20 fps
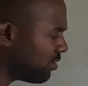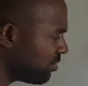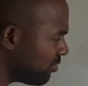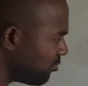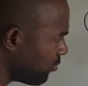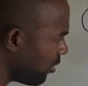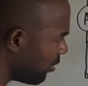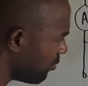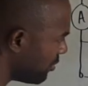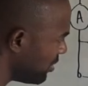
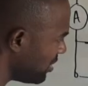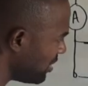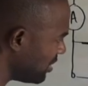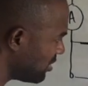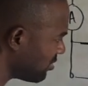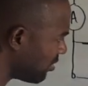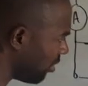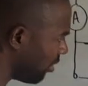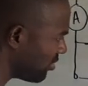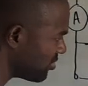what we need
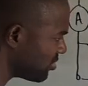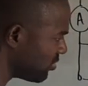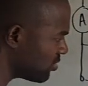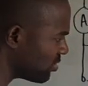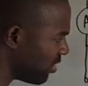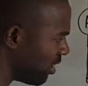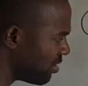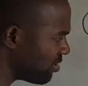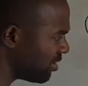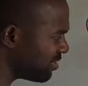to also
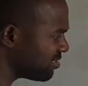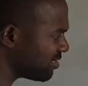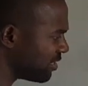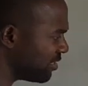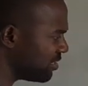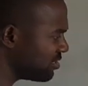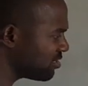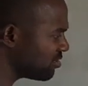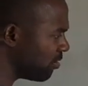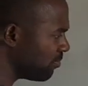to
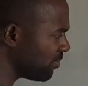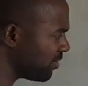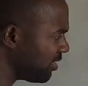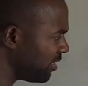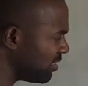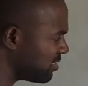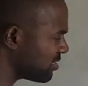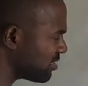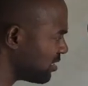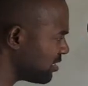understand, in some
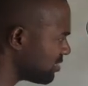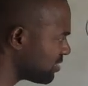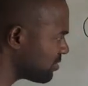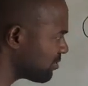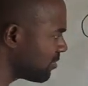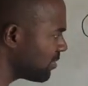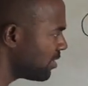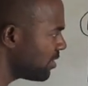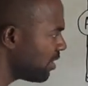cases,